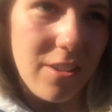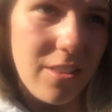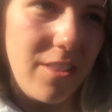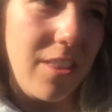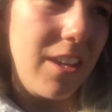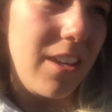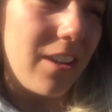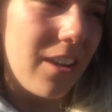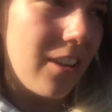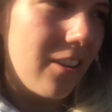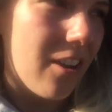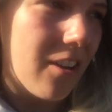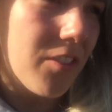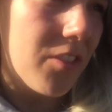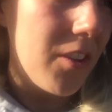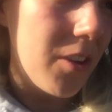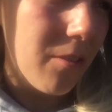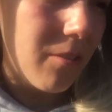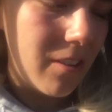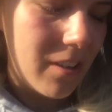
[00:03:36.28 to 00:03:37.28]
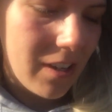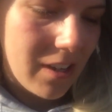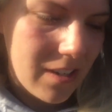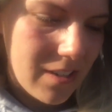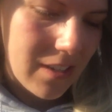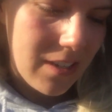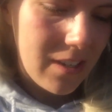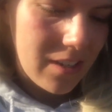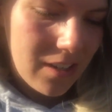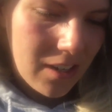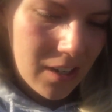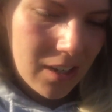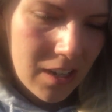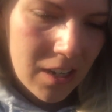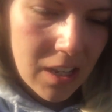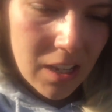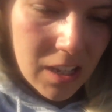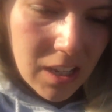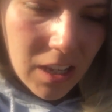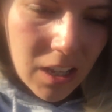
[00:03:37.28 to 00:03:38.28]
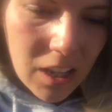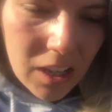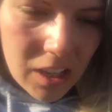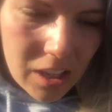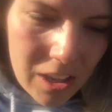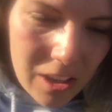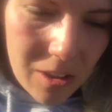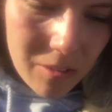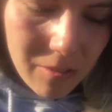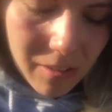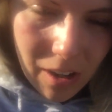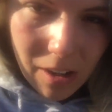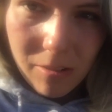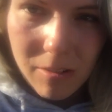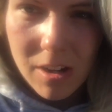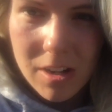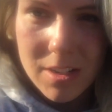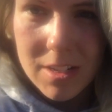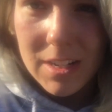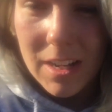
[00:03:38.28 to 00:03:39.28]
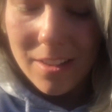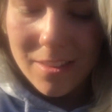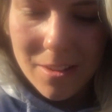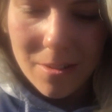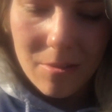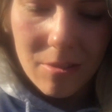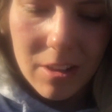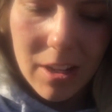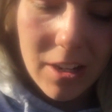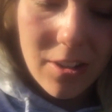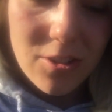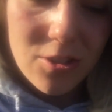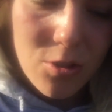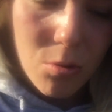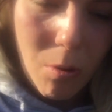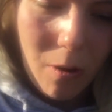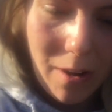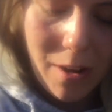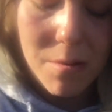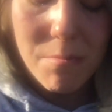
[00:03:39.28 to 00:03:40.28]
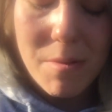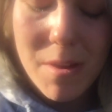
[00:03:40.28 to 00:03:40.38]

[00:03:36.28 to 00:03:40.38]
good thing I got there when I did. When I walked out, there were like 20